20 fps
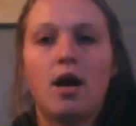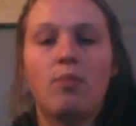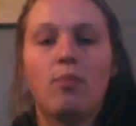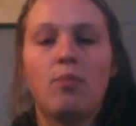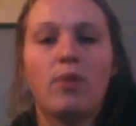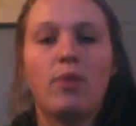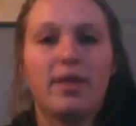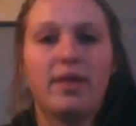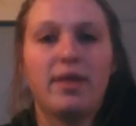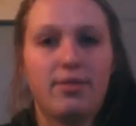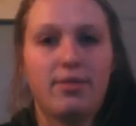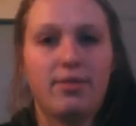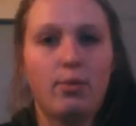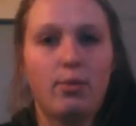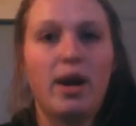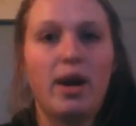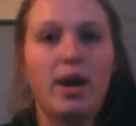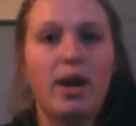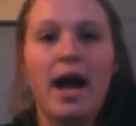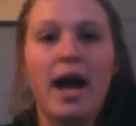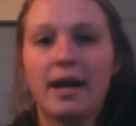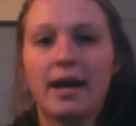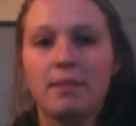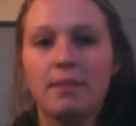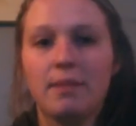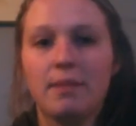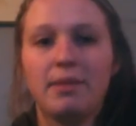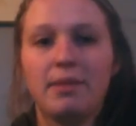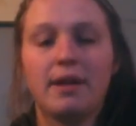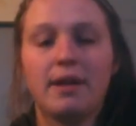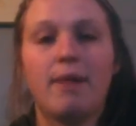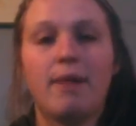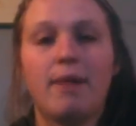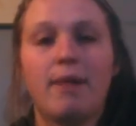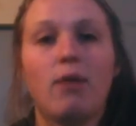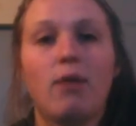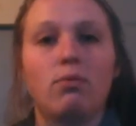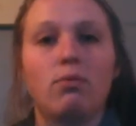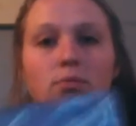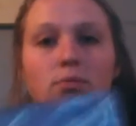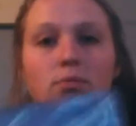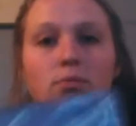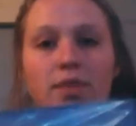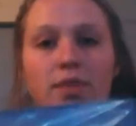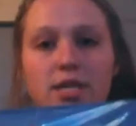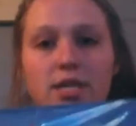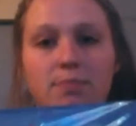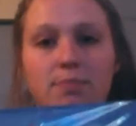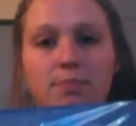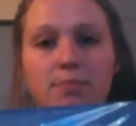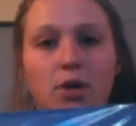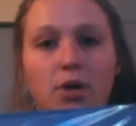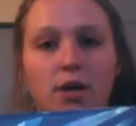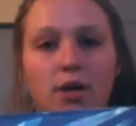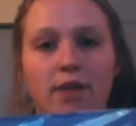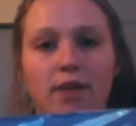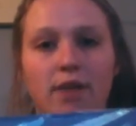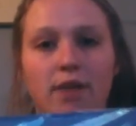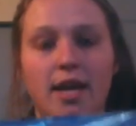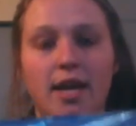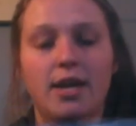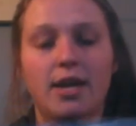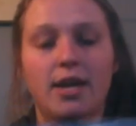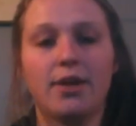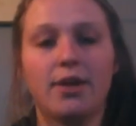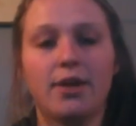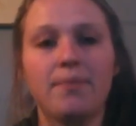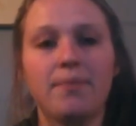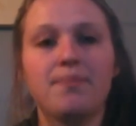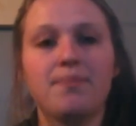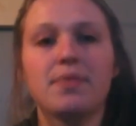with what I completed about this book right here.